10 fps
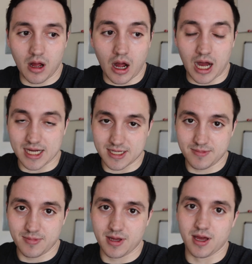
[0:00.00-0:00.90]

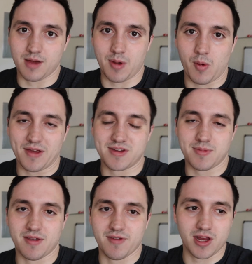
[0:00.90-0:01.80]
awesome. My wife sent
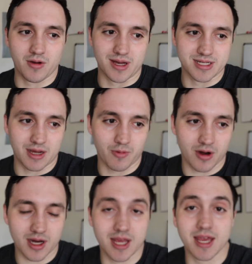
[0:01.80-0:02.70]
me a video while I was at
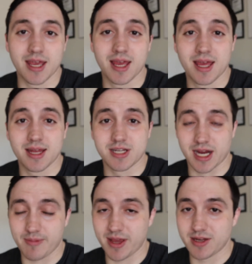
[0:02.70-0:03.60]
work.
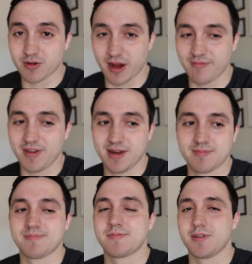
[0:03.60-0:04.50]
Check out my Instagram feed.
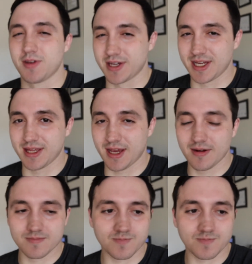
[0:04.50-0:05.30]
You can see it there.